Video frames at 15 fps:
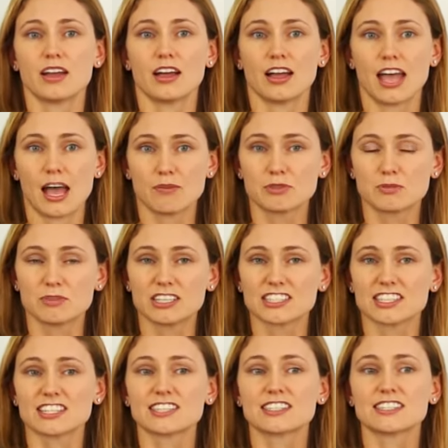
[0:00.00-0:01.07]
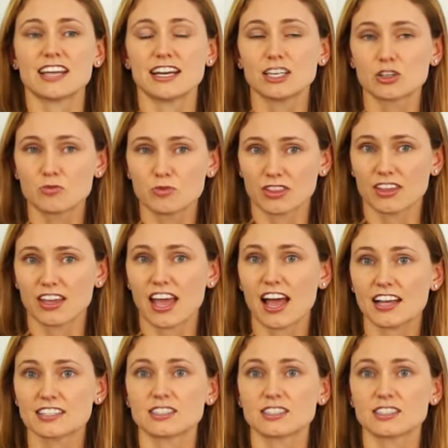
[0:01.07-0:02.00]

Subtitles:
abdomen is extended with gas,